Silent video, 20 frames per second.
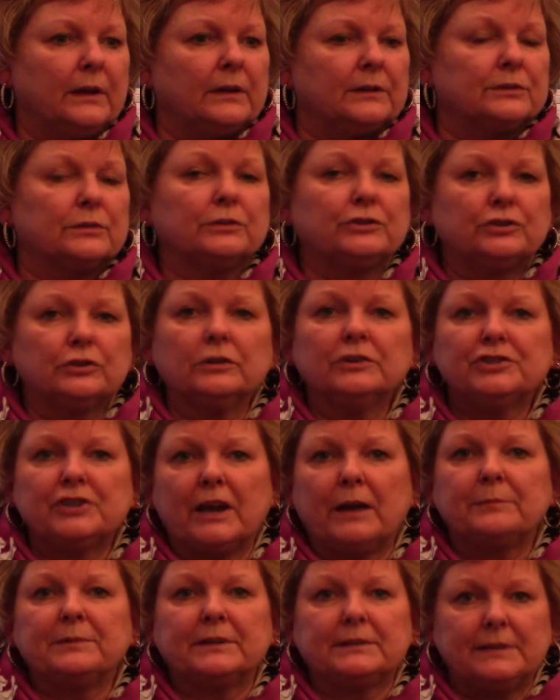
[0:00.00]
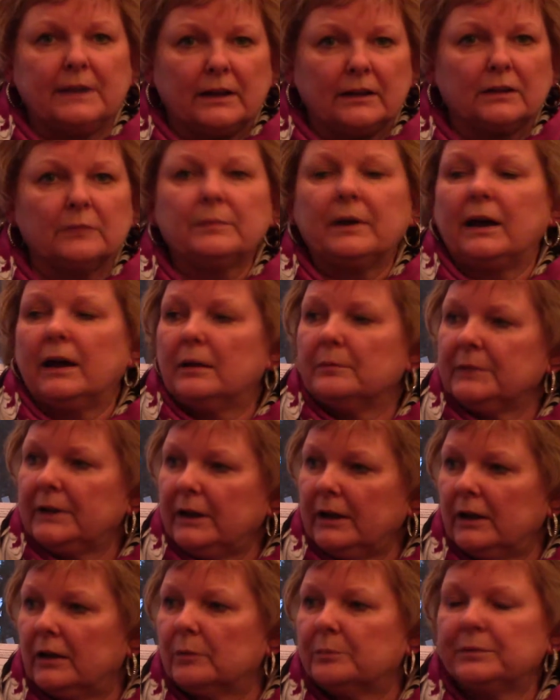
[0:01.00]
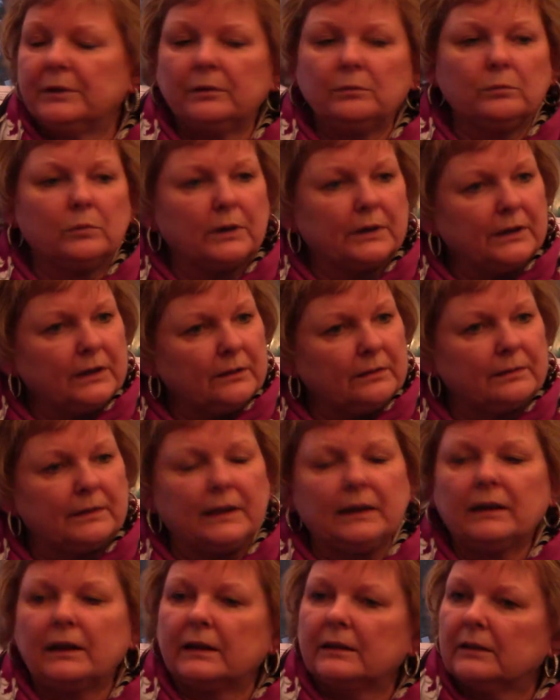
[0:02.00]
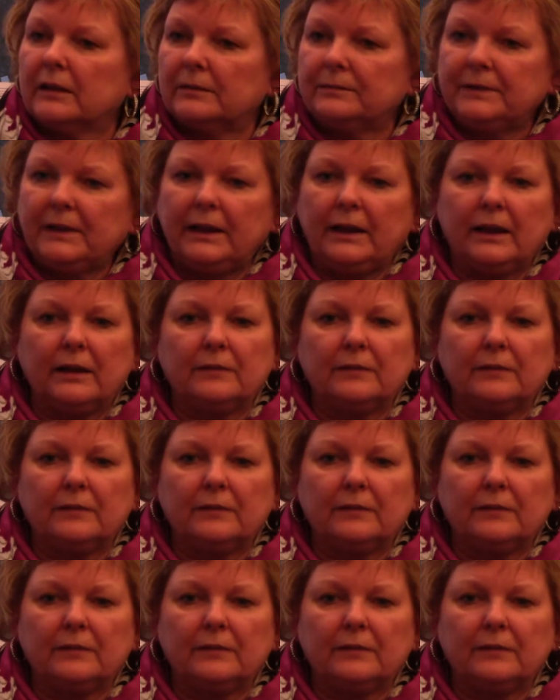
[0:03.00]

So it's your job to tell them, I'm going to help you. What do you think? I'd love to have you.